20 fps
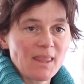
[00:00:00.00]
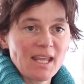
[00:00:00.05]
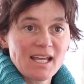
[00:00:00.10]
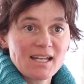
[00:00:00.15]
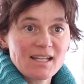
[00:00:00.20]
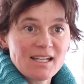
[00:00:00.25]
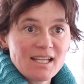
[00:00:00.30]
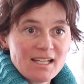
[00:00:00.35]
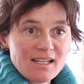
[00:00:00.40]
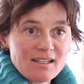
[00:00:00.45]

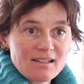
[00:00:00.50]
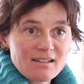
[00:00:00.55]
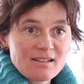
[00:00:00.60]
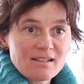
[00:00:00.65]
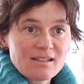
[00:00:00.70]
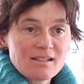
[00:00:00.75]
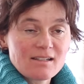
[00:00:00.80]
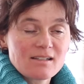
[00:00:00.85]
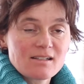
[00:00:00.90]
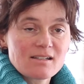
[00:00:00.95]
and then
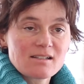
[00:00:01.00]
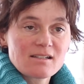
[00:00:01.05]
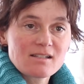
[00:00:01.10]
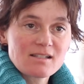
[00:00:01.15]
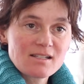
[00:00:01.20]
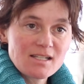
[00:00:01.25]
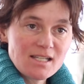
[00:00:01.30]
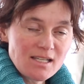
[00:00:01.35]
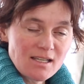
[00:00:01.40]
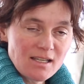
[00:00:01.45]

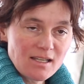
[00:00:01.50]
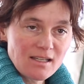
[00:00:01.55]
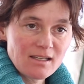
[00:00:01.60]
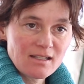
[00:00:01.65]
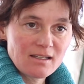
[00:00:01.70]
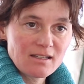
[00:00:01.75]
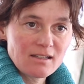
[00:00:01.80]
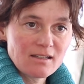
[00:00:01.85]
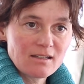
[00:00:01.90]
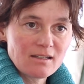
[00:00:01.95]

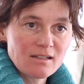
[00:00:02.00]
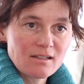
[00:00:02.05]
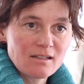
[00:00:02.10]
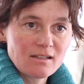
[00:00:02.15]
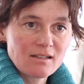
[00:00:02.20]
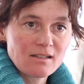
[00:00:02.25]
seeing